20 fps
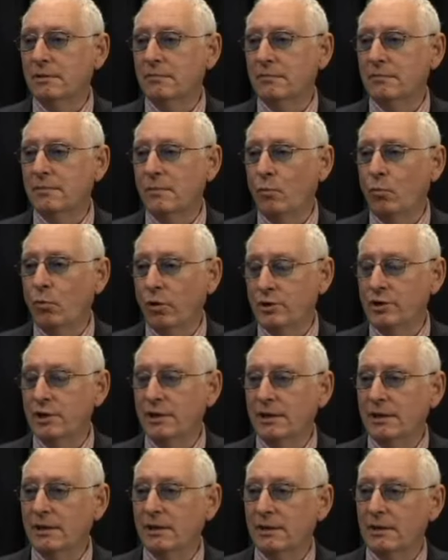
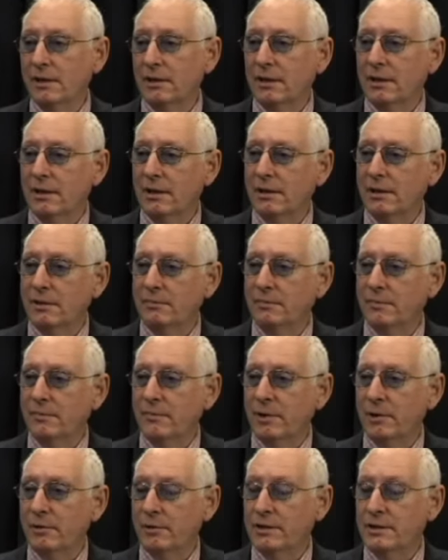watching a
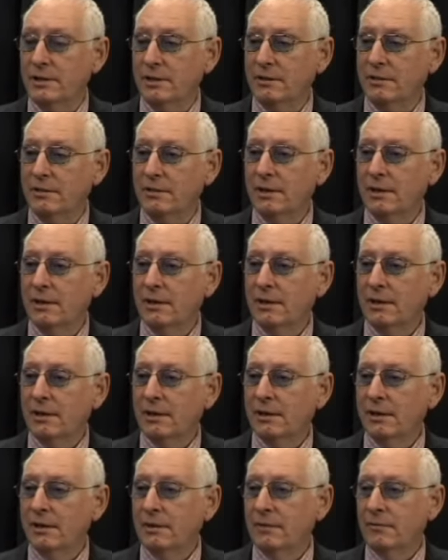Christian
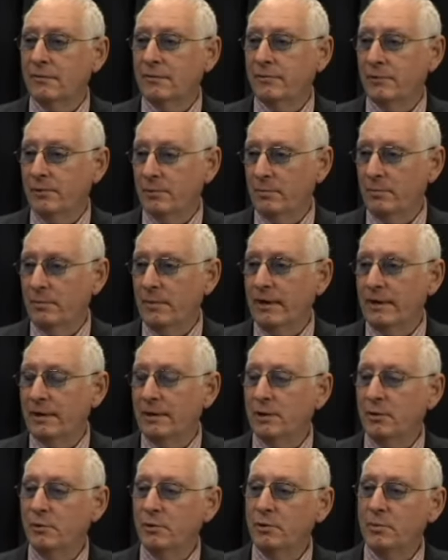
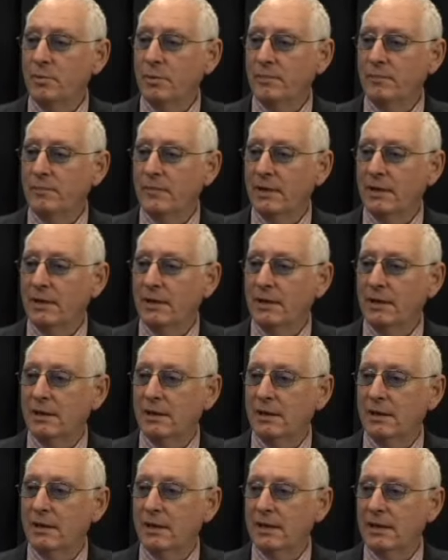filmmaking group,
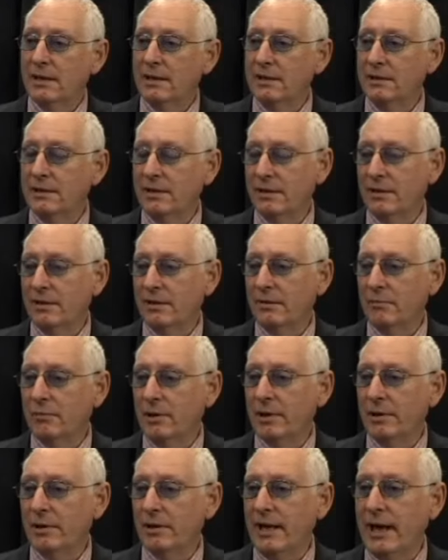and
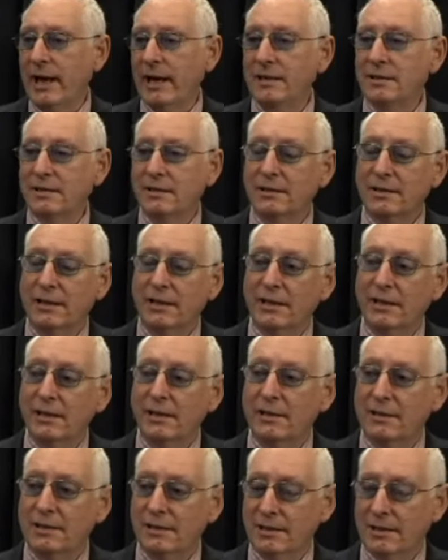one of the ads that
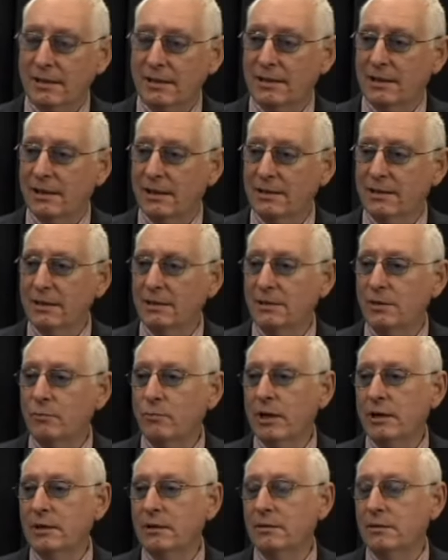they did, they said that
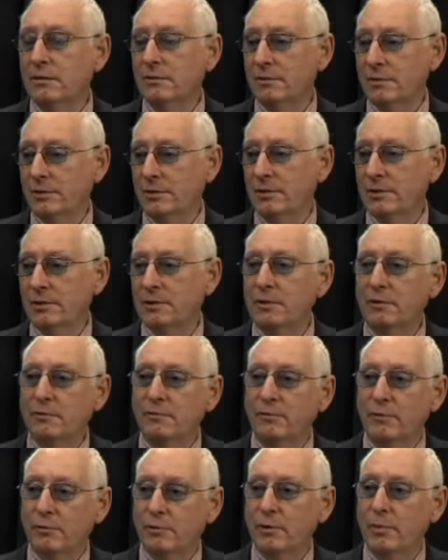1/3
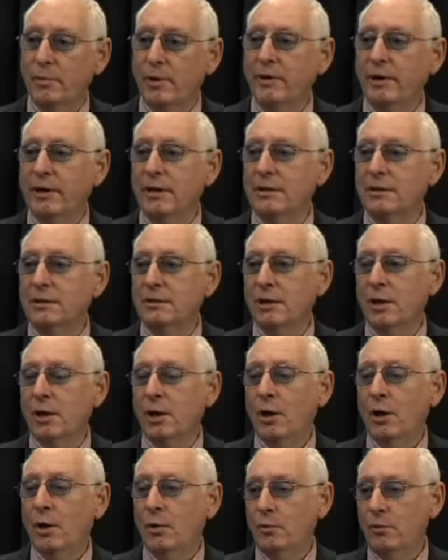of all Americans
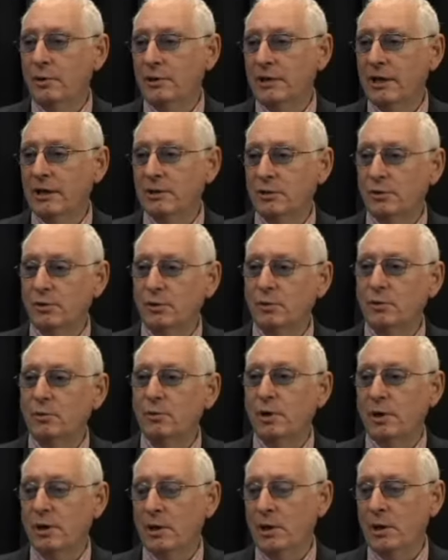were just
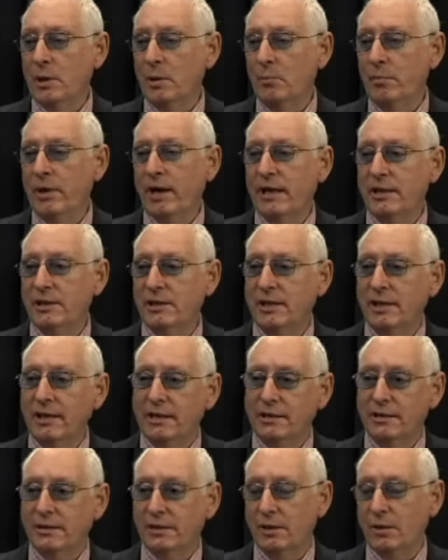2
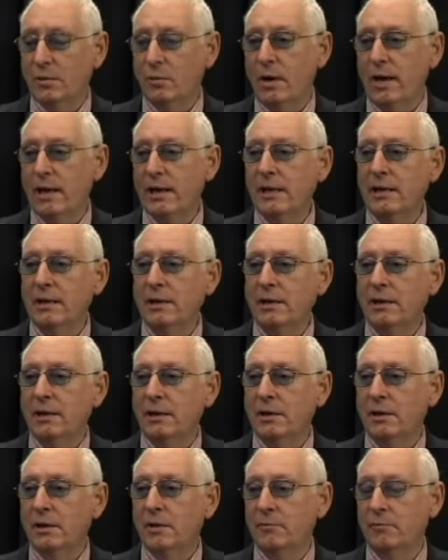paychecks away
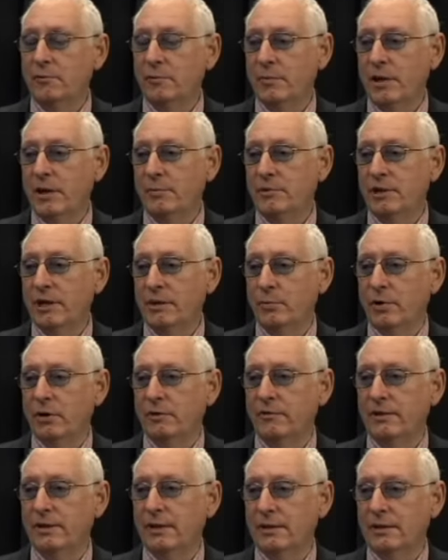from abject
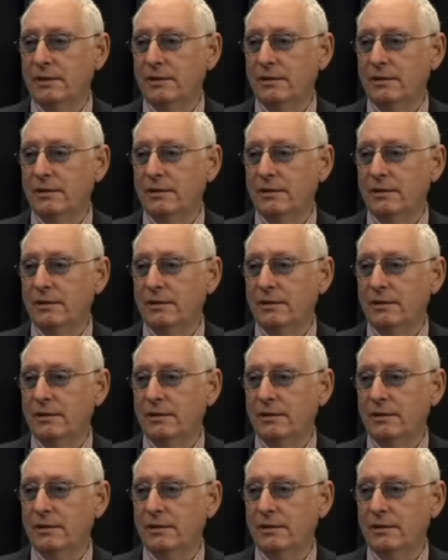poverty.